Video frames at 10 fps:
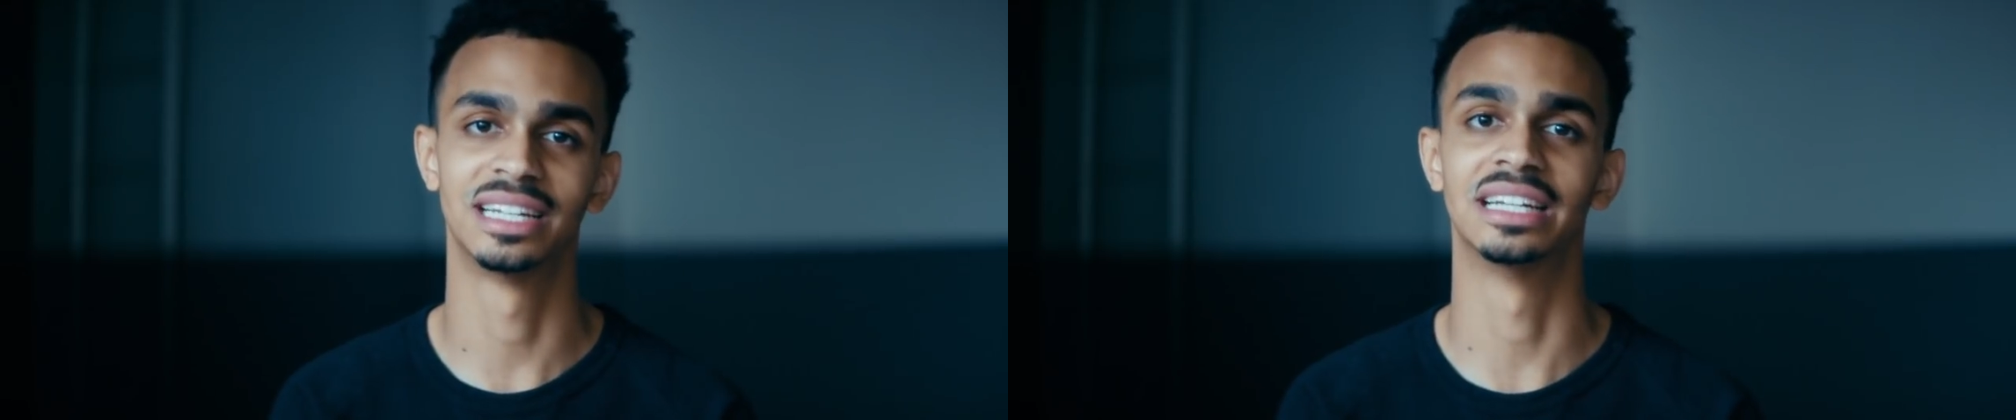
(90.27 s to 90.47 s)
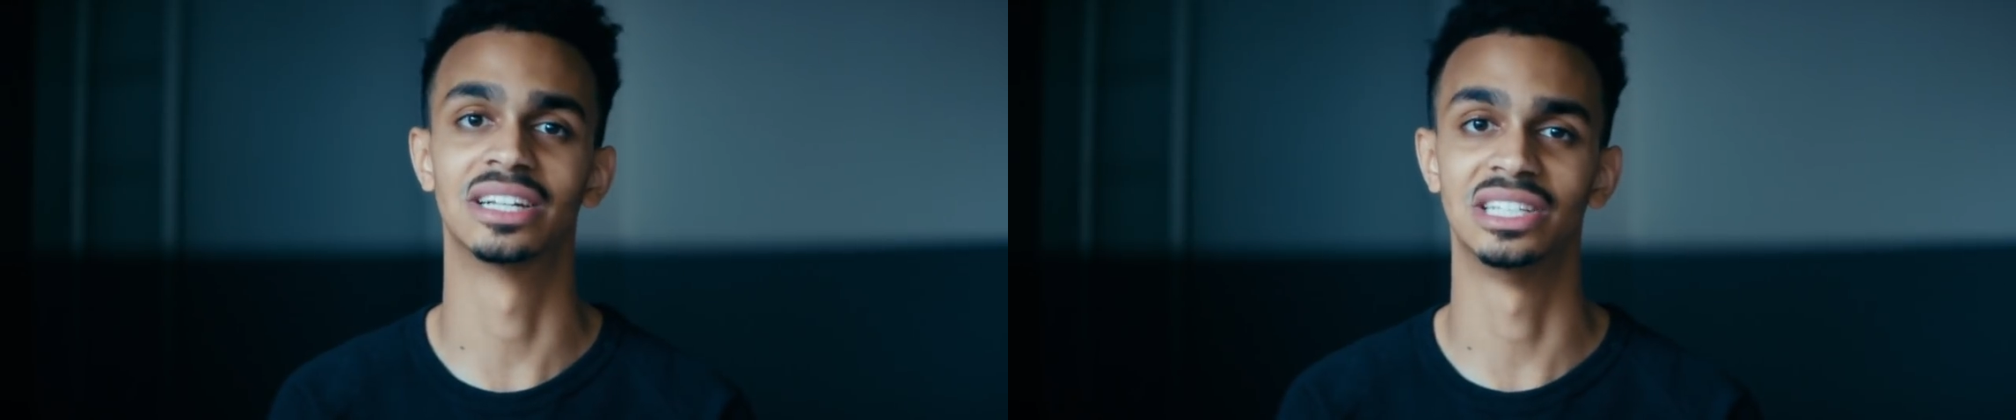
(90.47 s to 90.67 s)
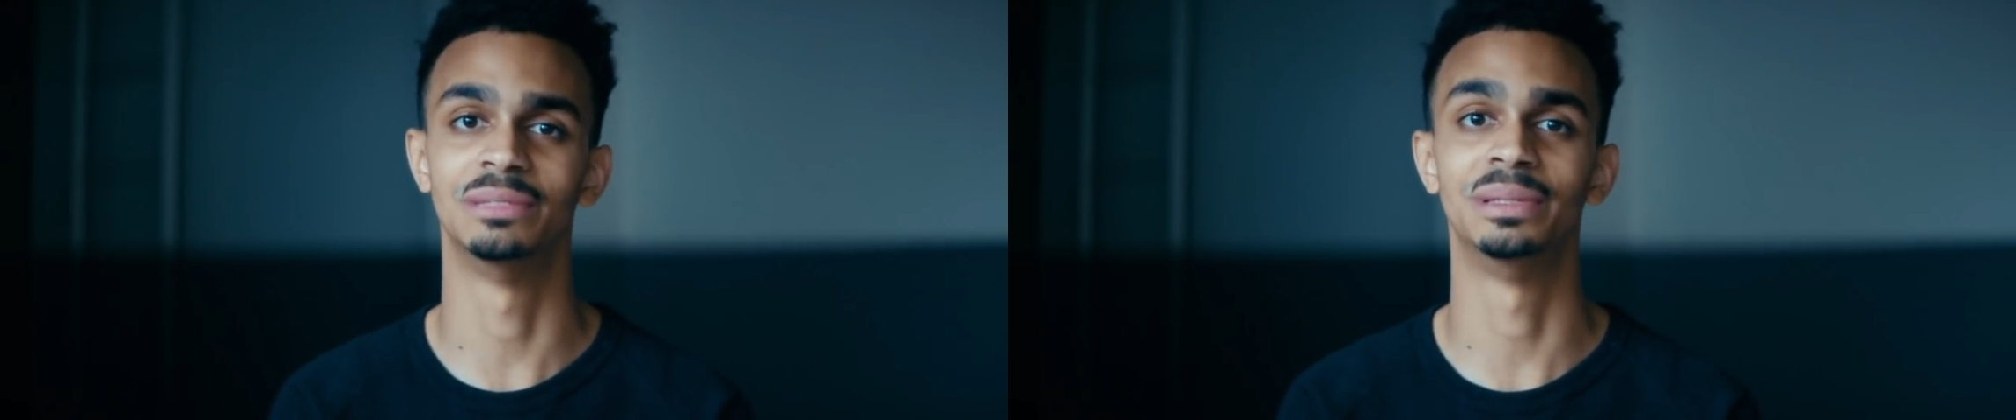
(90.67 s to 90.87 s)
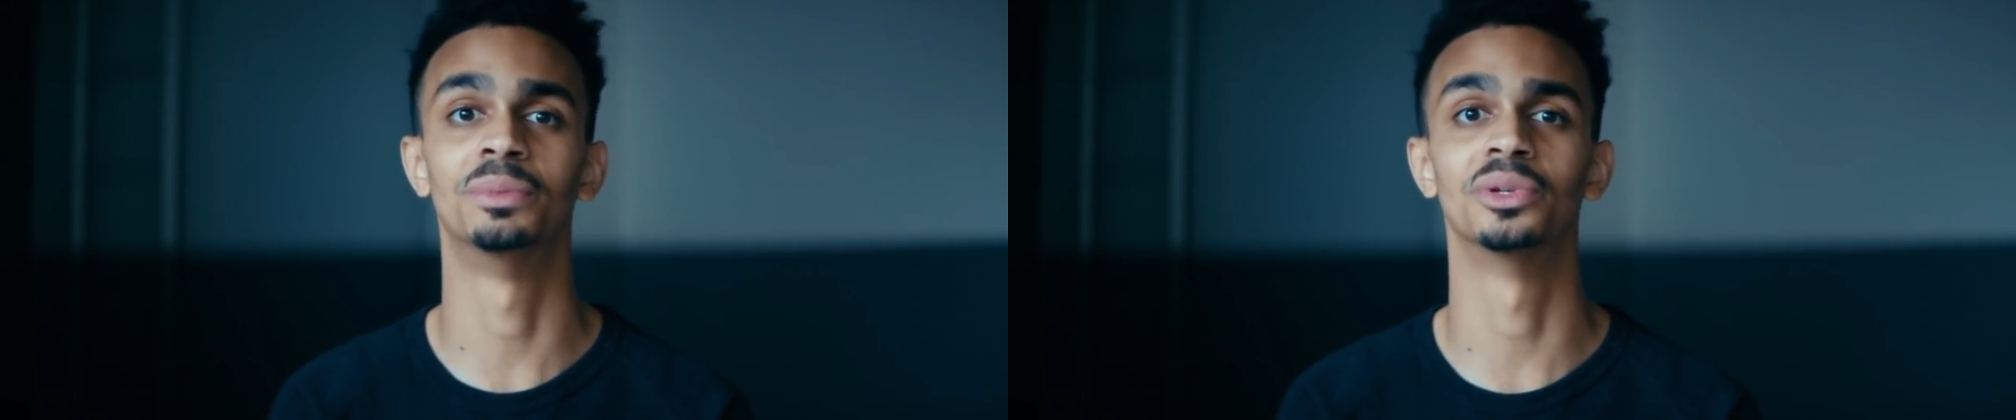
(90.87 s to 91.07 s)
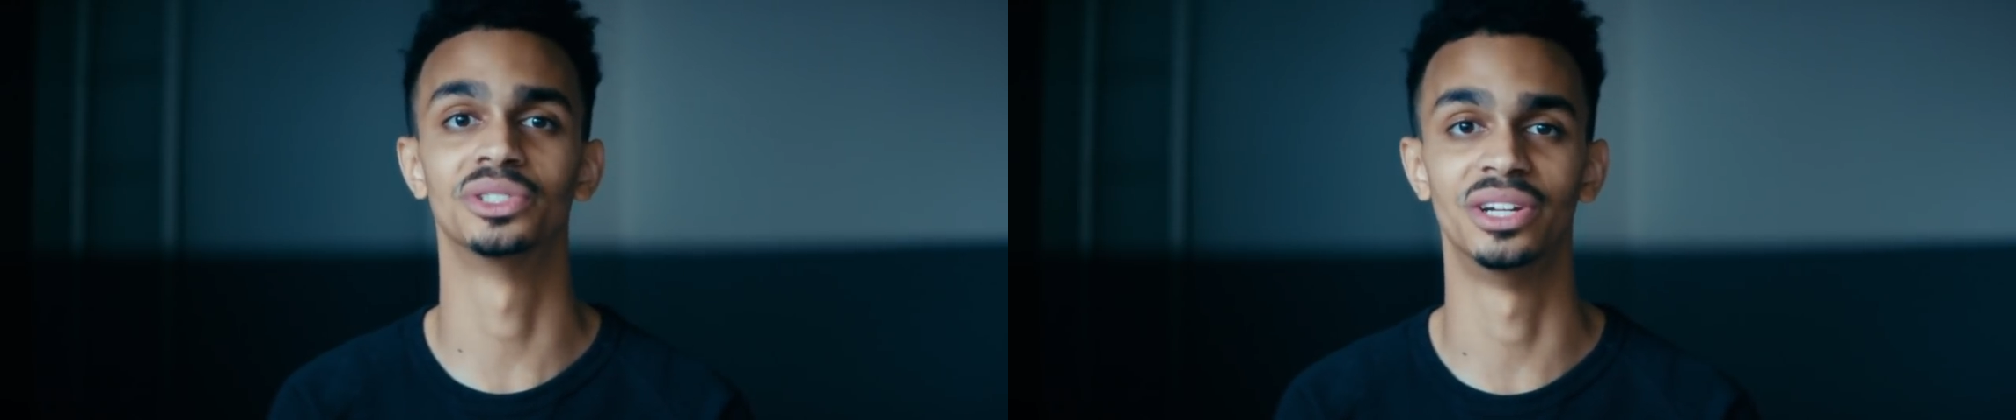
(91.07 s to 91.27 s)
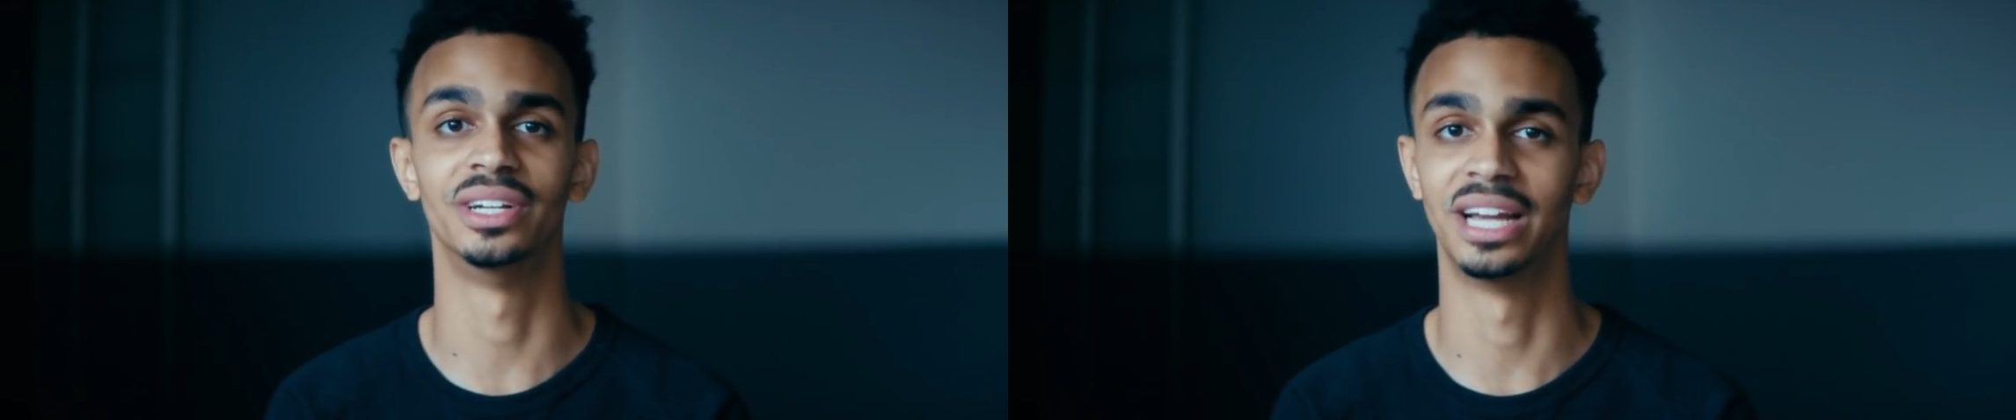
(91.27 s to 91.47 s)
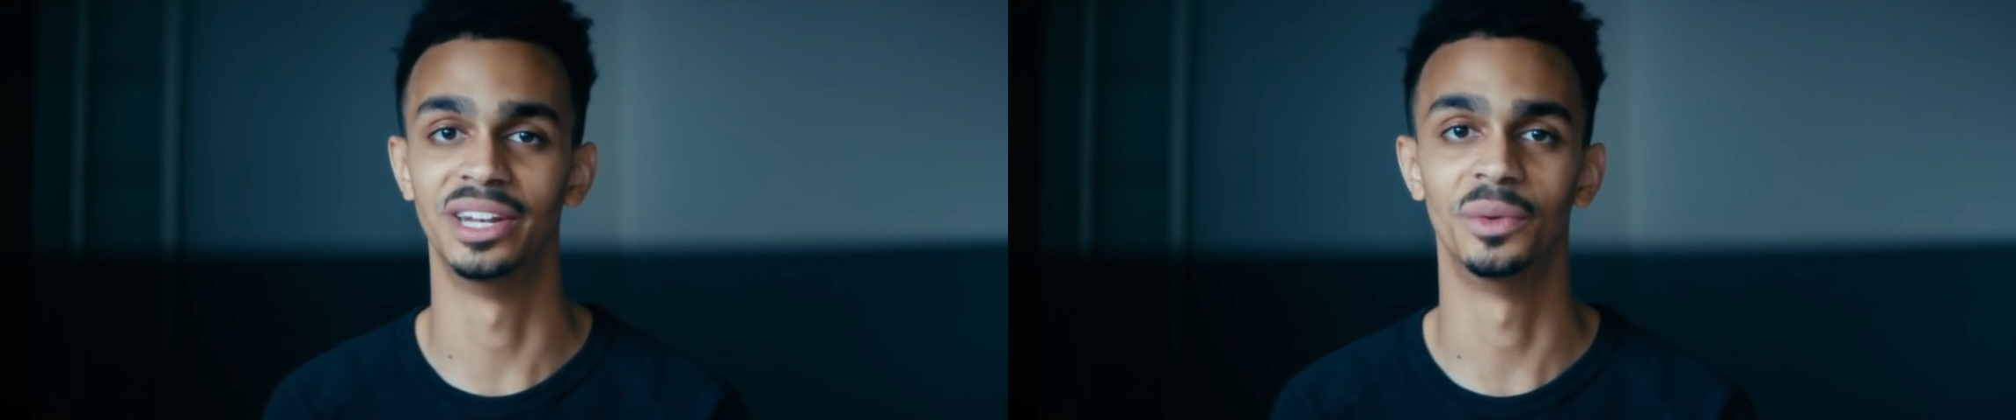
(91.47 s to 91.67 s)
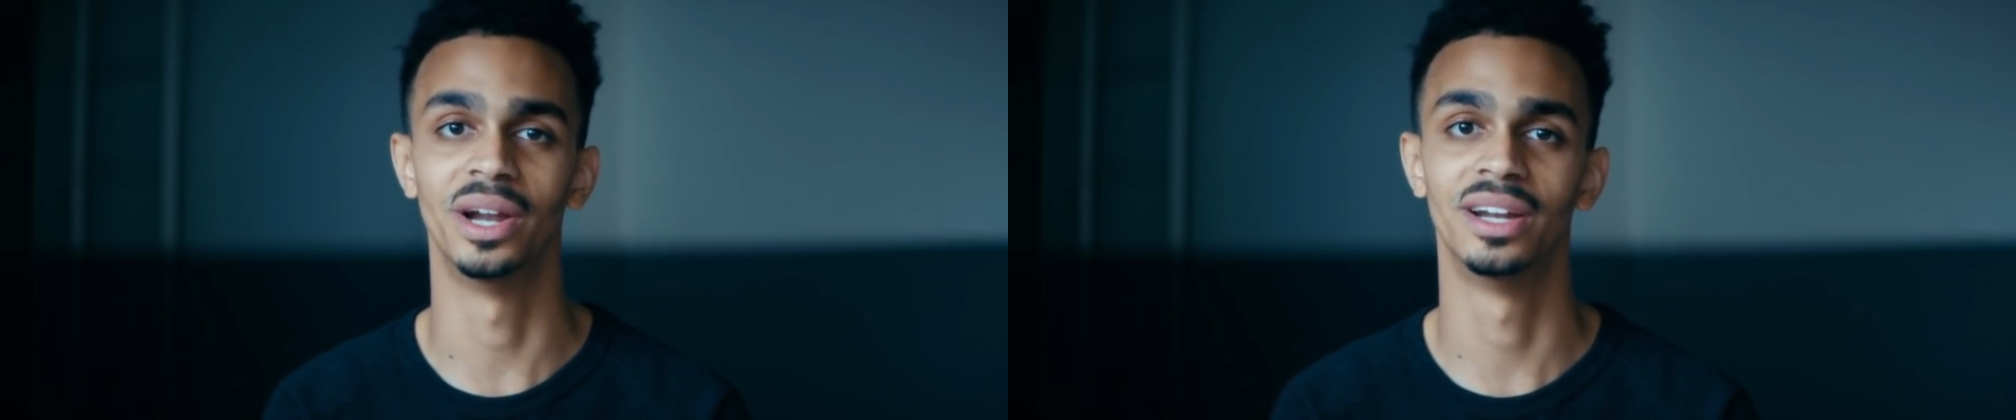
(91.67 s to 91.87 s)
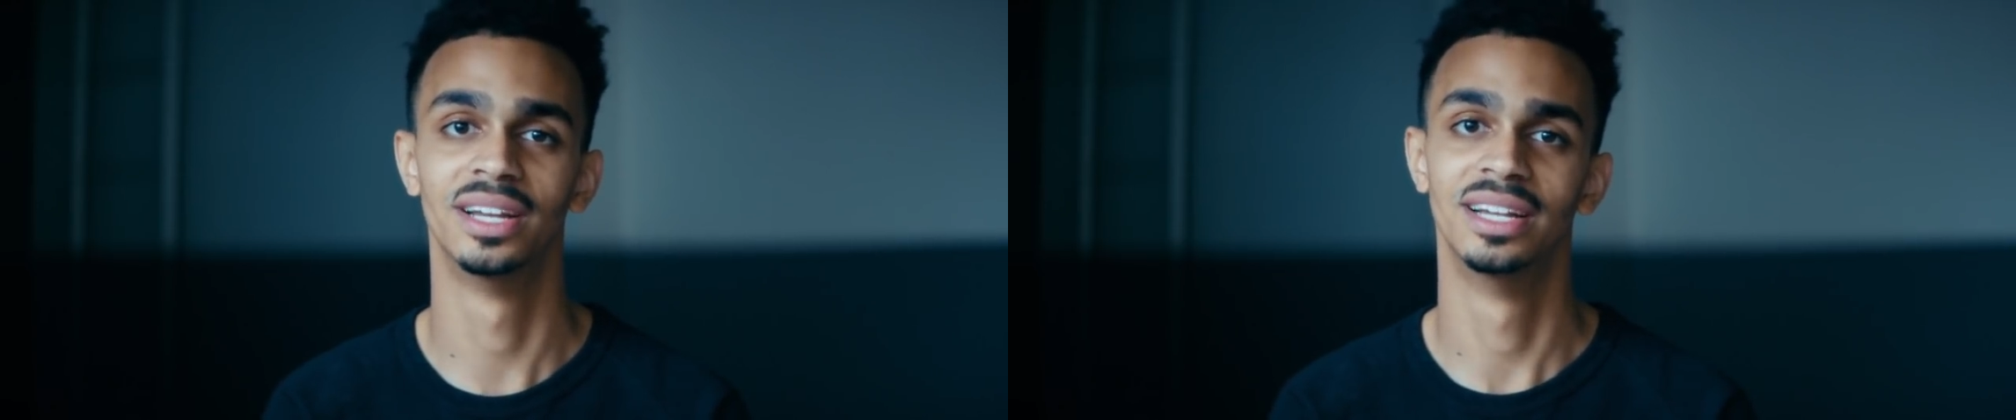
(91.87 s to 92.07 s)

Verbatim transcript: can clean people's dirty underwear.